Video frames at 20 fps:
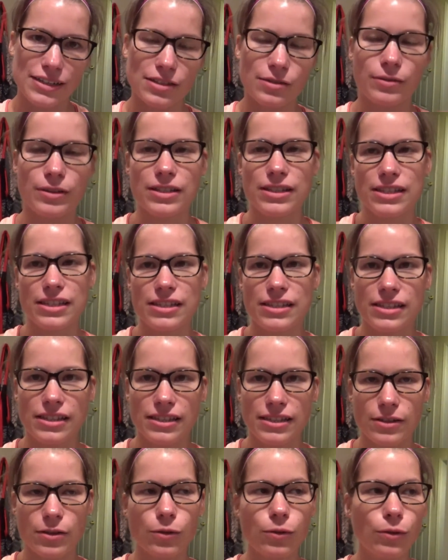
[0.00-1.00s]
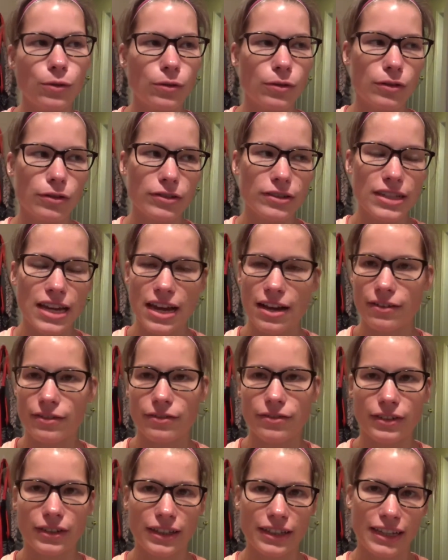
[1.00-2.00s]
so once it's cooled down
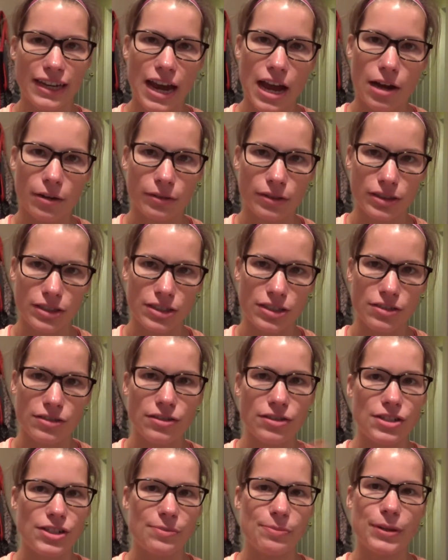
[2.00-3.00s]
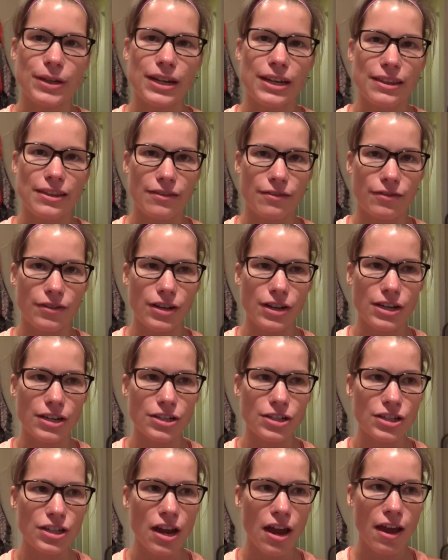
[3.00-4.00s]
for like an hour or two, you just put it in the
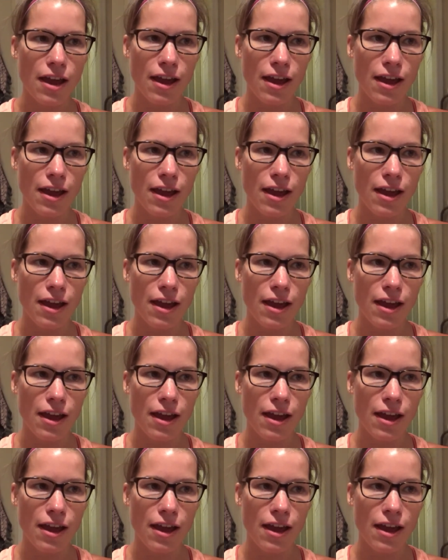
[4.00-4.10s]
fridge,